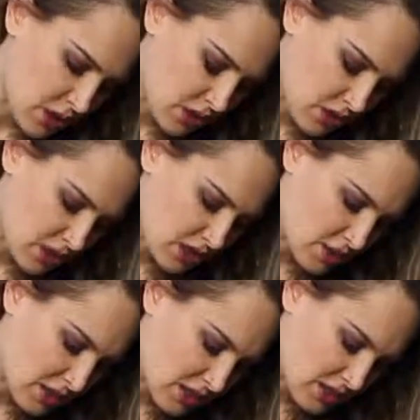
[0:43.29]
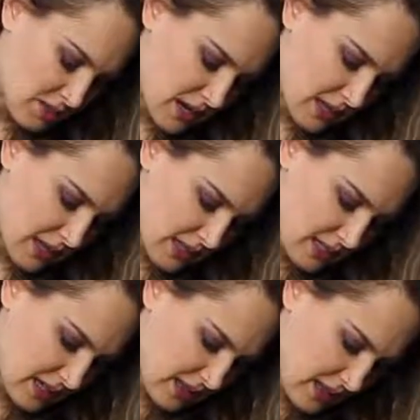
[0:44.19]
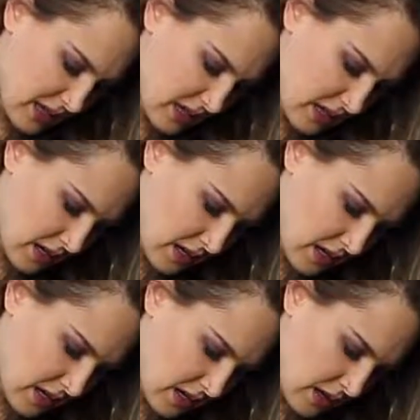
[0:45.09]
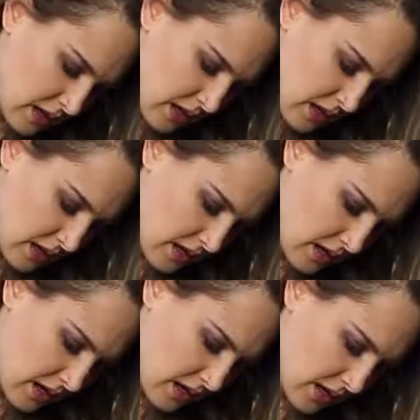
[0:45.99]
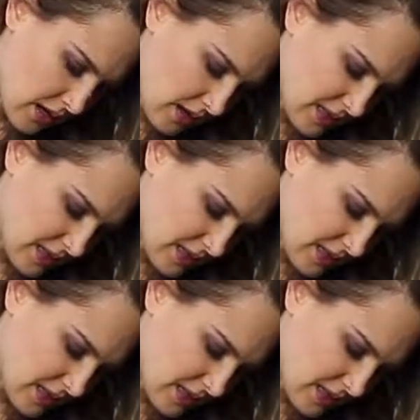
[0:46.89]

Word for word: You're just going to make as thin of